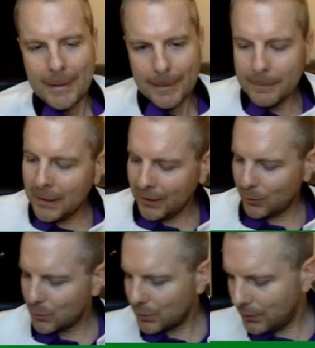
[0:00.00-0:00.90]

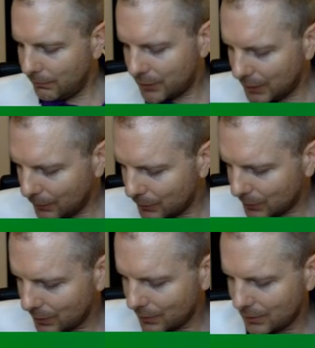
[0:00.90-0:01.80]
Now, Steve's secrets
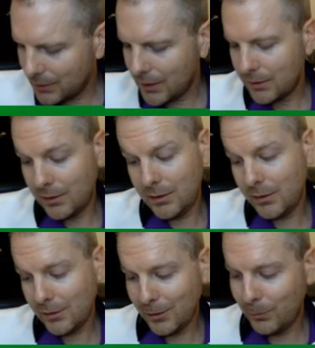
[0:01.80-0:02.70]
to success. This is
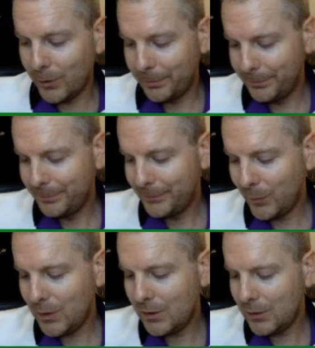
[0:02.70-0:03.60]
a good one.
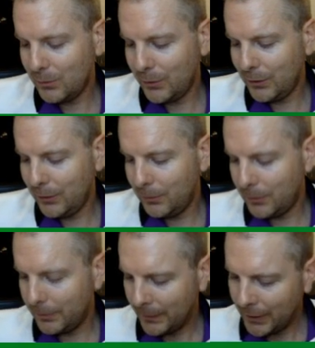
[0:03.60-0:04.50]
This is a really good
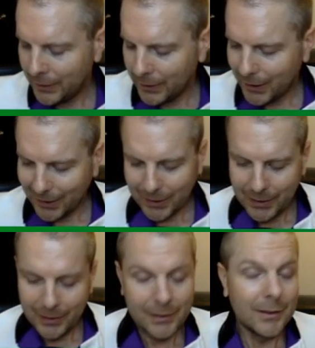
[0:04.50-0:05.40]
one.
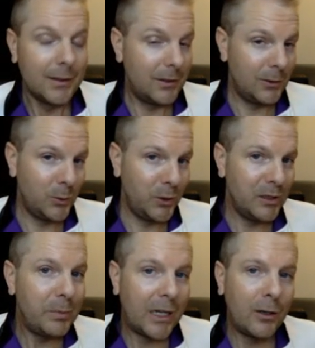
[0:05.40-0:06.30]
This is a really
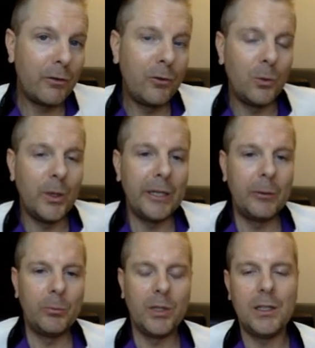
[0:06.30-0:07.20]
powerful one,
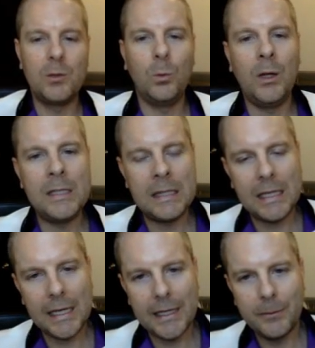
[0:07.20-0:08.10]
but it's one
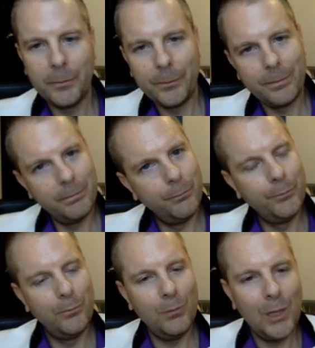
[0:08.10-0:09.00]
that
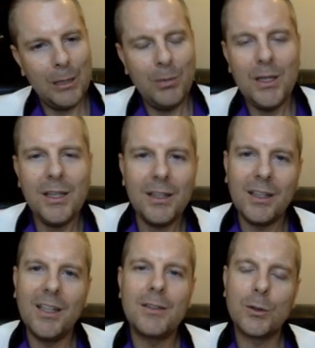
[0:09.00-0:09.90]
maybe
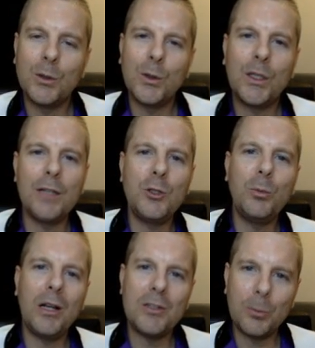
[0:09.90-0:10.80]
it's going to catch you
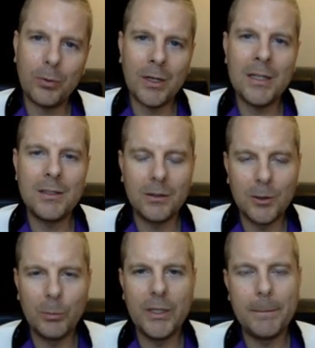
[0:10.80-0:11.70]
by surprise a
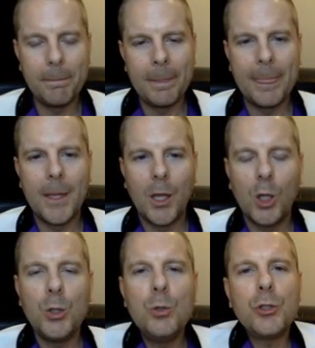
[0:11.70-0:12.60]
little bit.
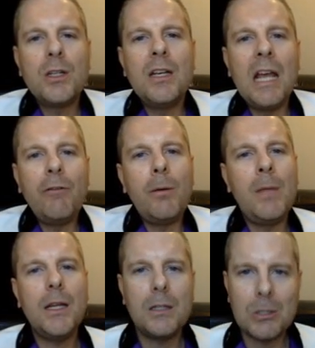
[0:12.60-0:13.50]
You should never
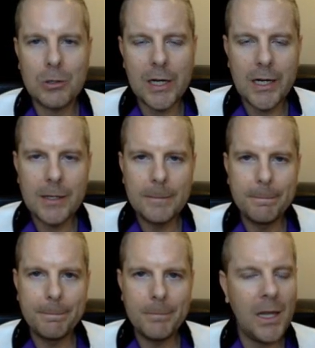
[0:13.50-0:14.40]
make a trade
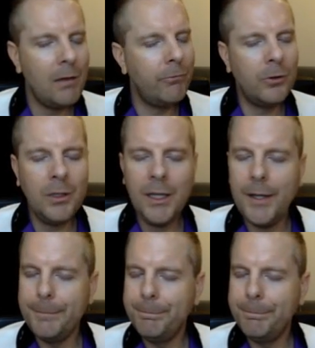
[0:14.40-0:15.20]
ever again.